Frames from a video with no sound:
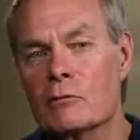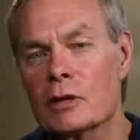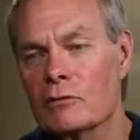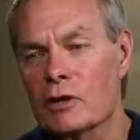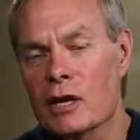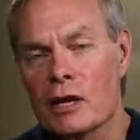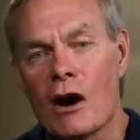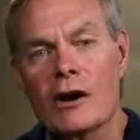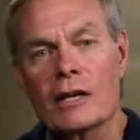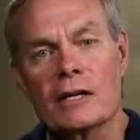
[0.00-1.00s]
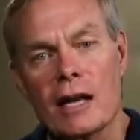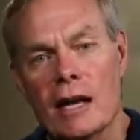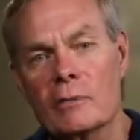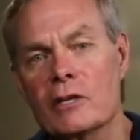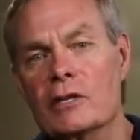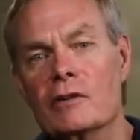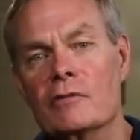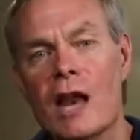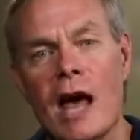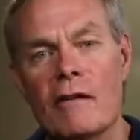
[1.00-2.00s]
well, if they aren't inhabited, if
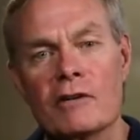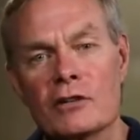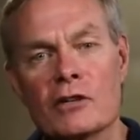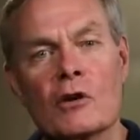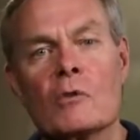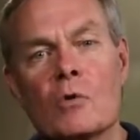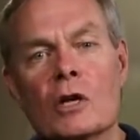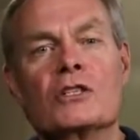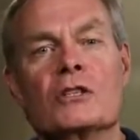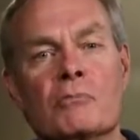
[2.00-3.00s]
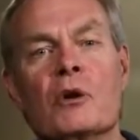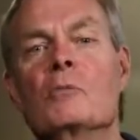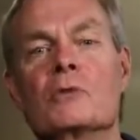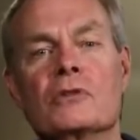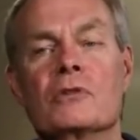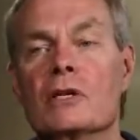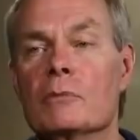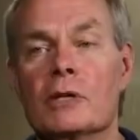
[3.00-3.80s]
life isn't on them, what's the purpose of them?